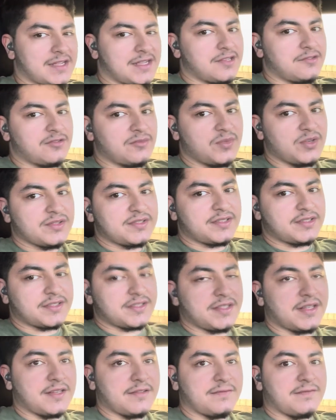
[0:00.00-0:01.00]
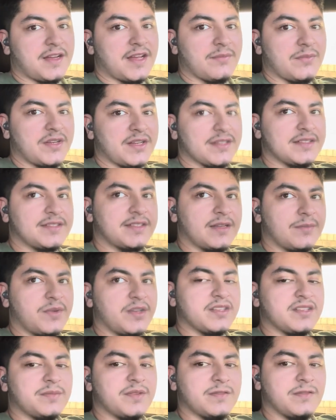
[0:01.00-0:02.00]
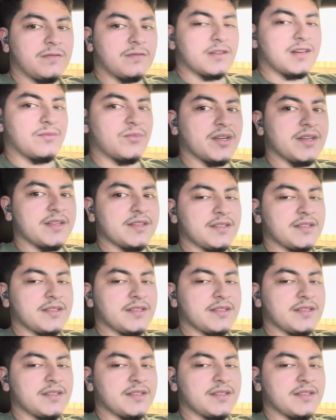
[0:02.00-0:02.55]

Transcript: Can remote start it like 5 minutes, 10 minutes before I'm ready